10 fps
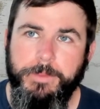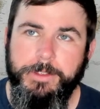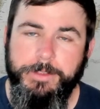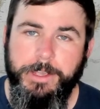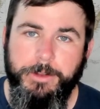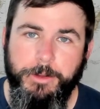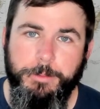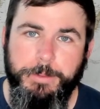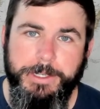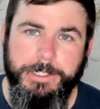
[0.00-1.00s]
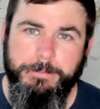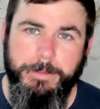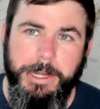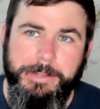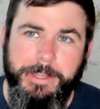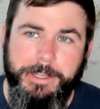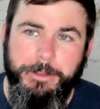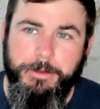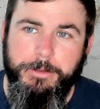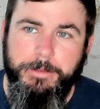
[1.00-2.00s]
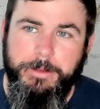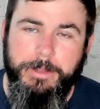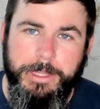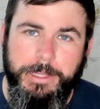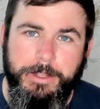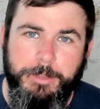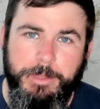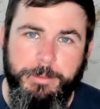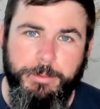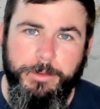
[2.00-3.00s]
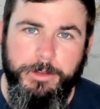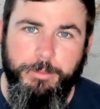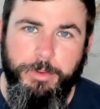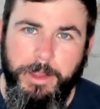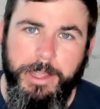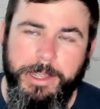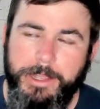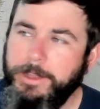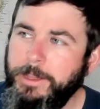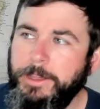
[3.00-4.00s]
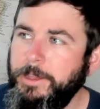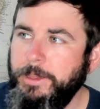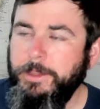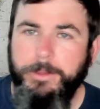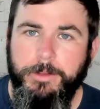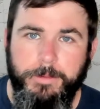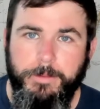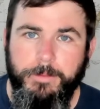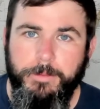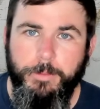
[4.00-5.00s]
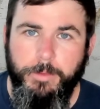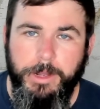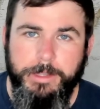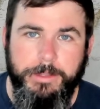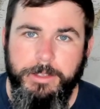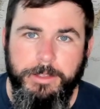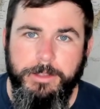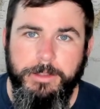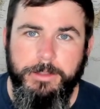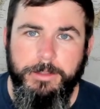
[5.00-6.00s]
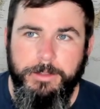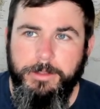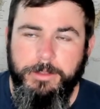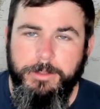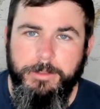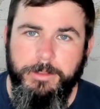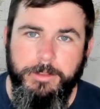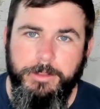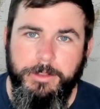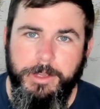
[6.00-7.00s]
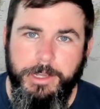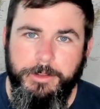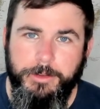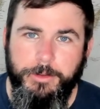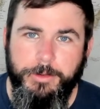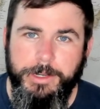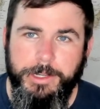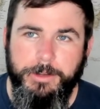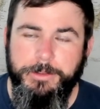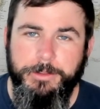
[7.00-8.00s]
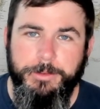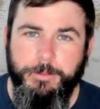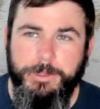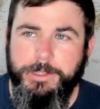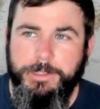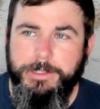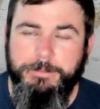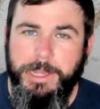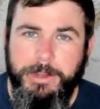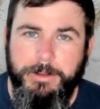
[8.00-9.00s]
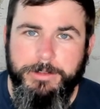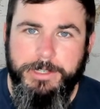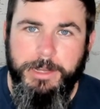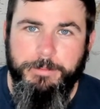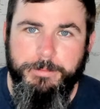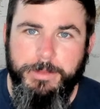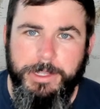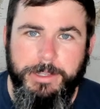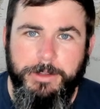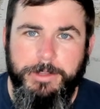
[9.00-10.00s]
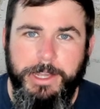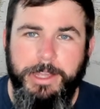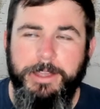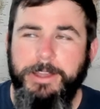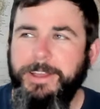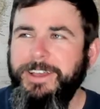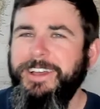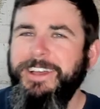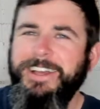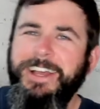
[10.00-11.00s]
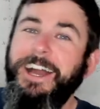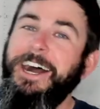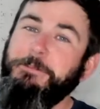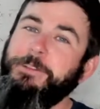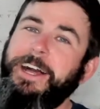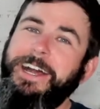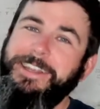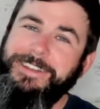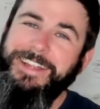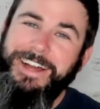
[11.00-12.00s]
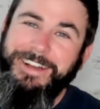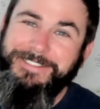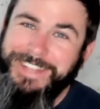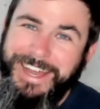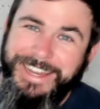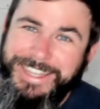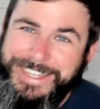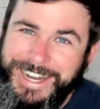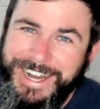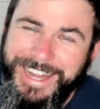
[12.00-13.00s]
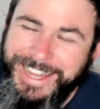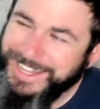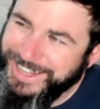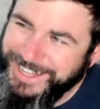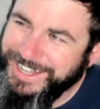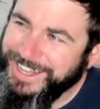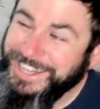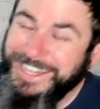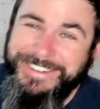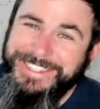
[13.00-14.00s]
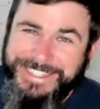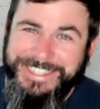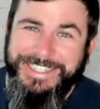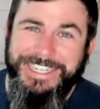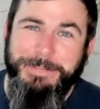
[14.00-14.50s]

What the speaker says: said her peace of mind, like, you're literally killing people and you're praying. What? Yeah, you're going to hell, dude. What does it matter? Stop. Like, okay. I'm glad he got that was a good